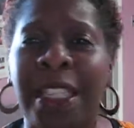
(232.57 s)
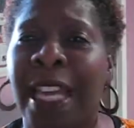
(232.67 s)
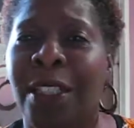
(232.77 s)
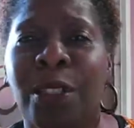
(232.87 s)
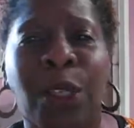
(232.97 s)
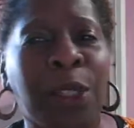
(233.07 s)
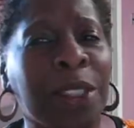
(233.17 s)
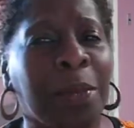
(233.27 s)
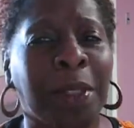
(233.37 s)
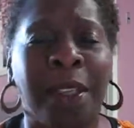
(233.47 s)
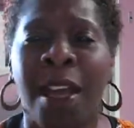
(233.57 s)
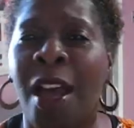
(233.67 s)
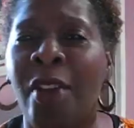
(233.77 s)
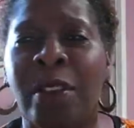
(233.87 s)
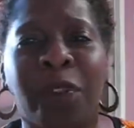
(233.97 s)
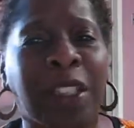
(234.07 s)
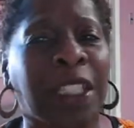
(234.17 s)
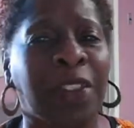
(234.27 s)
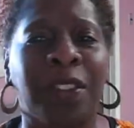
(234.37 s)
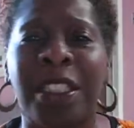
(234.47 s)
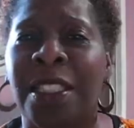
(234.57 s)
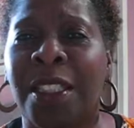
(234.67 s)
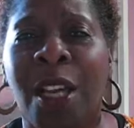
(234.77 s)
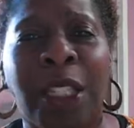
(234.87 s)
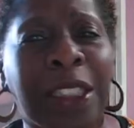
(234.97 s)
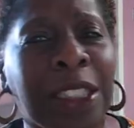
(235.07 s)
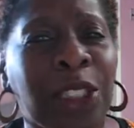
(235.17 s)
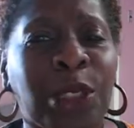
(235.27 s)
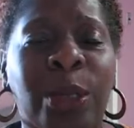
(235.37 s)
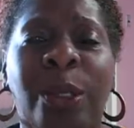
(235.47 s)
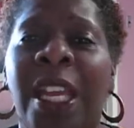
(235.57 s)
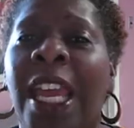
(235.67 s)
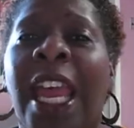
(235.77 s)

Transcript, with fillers: I had to learn some love and forgiveness and unconditional.